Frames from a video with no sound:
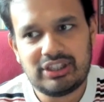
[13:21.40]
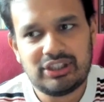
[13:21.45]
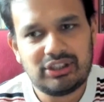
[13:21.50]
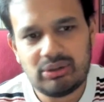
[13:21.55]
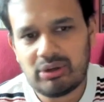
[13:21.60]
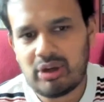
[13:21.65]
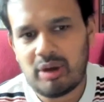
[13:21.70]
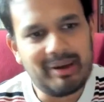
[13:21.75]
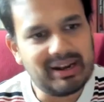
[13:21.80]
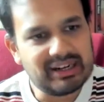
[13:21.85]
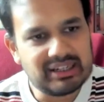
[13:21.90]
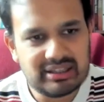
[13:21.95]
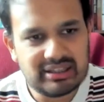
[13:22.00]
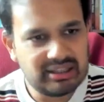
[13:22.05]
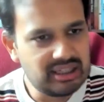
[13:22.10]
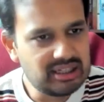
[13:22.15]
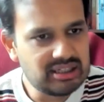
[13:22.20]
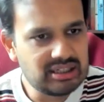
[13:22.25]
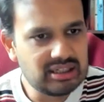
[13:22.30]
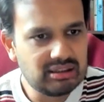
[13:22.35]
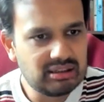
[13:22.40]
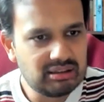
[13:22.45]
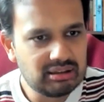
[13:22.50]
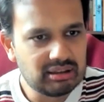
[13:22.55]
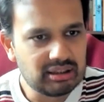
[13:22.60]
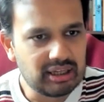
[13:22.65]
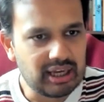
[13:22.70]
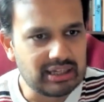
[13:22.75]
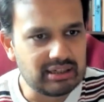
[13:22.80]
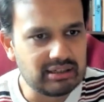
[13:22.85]
did you go back to theatre?
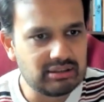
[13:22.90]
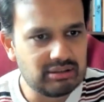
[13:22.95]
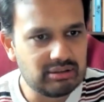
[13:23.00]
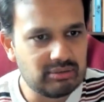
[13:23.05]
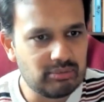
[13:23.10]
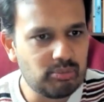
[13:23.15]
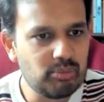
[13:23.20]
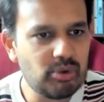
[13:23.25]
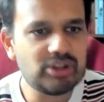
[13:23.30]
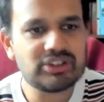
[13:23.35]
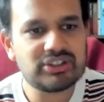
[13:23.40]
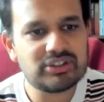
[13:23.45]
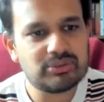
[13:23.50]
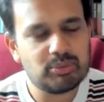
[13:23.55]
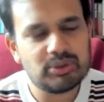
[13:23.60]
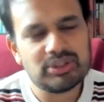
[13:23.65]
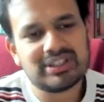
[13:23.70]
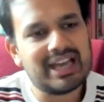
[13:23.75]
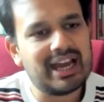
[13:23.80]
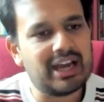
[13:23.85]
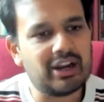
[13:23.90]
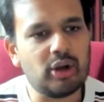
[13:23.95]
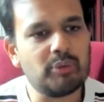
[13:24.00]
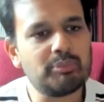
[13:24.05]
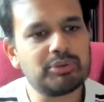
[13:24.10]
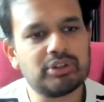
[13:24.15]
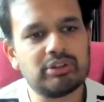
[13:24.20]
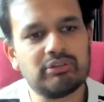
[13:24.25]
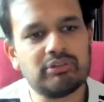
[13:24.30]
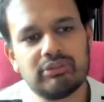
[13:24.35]
And was that an
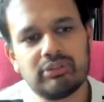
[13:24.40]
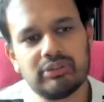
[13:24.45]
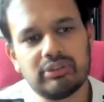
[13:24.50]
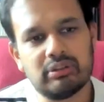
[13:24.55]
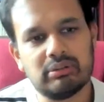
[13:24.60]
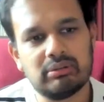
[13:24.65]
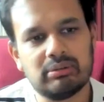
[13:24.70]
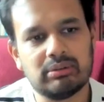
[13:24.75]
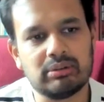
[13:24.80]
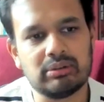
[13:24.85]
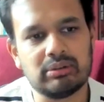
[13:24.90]
option for you,